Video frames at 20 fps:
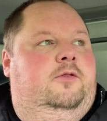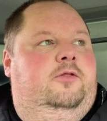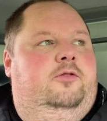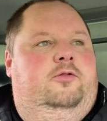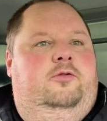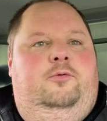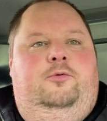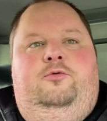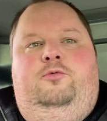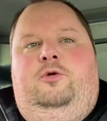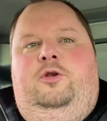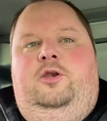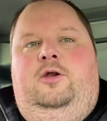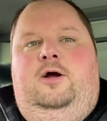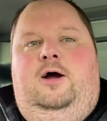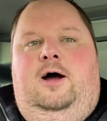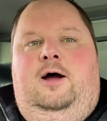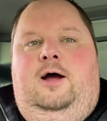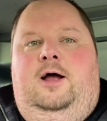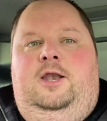There was one that
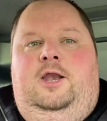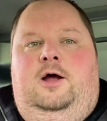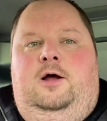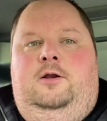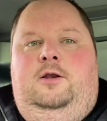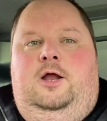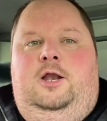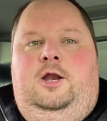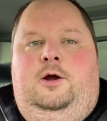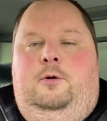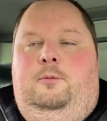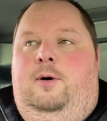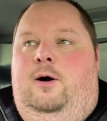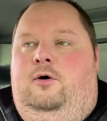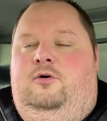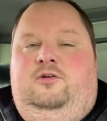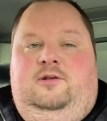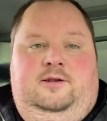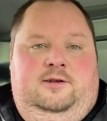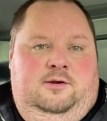I know it well
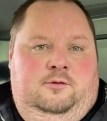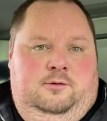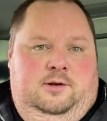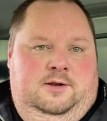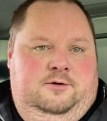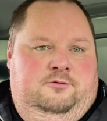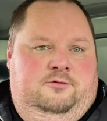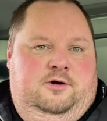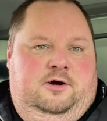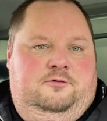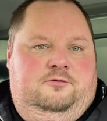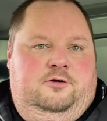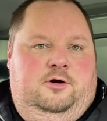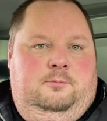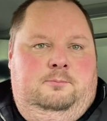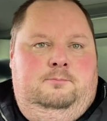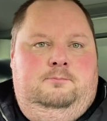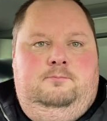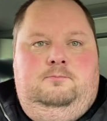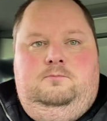because I don't live far
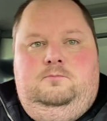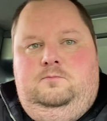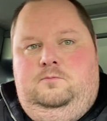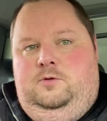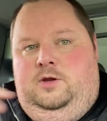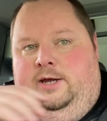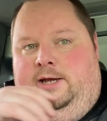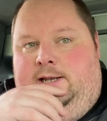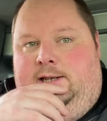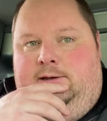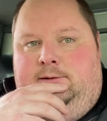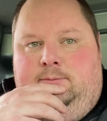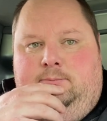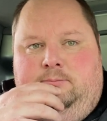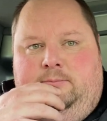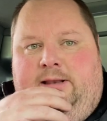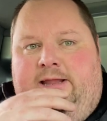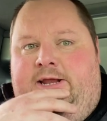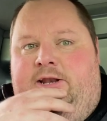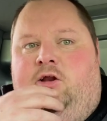from
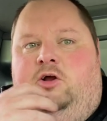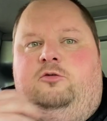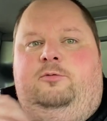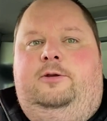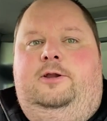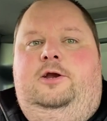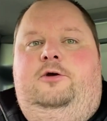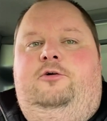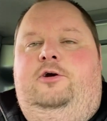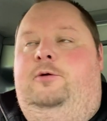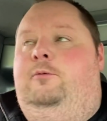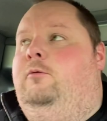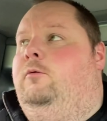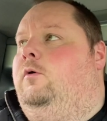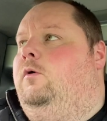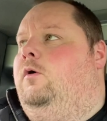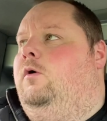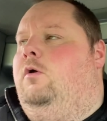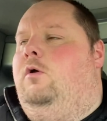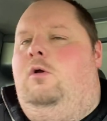Leighton Hospital in crew.
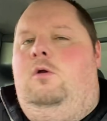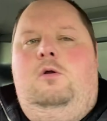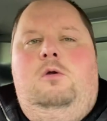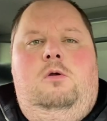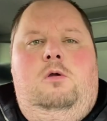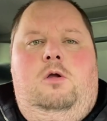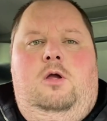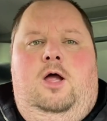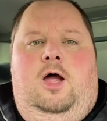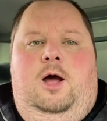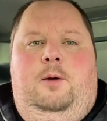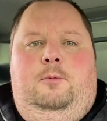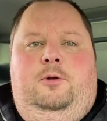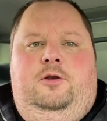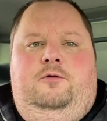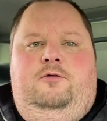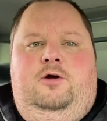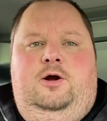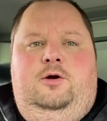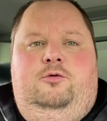One of
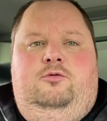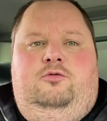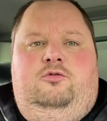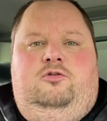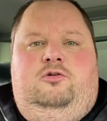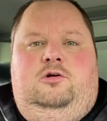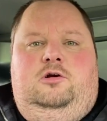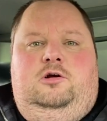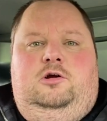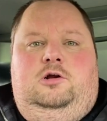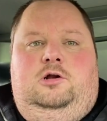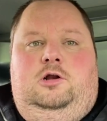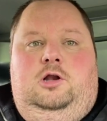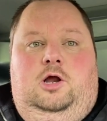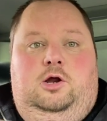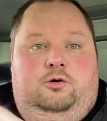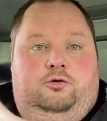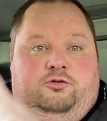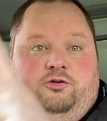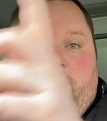the roads was
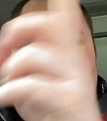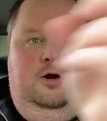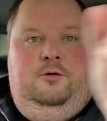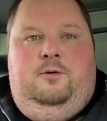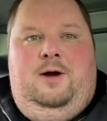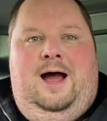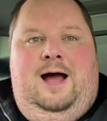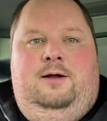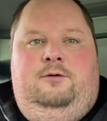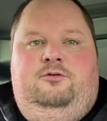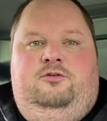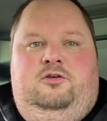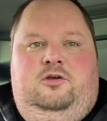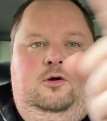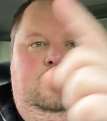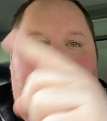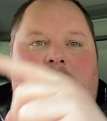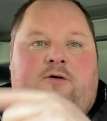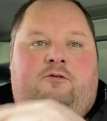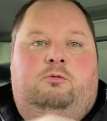closed to go round,
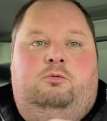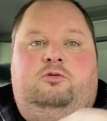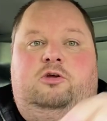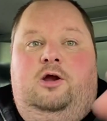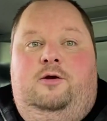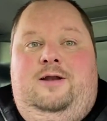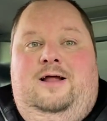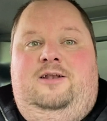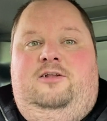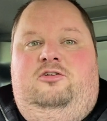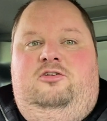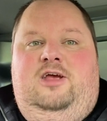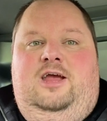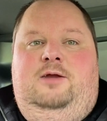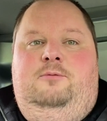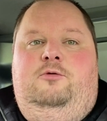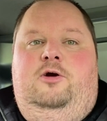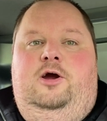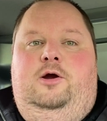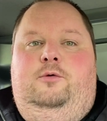so everyone was going down the
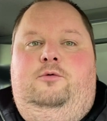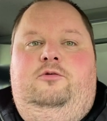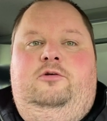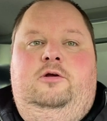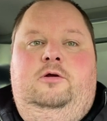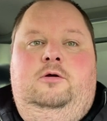same road.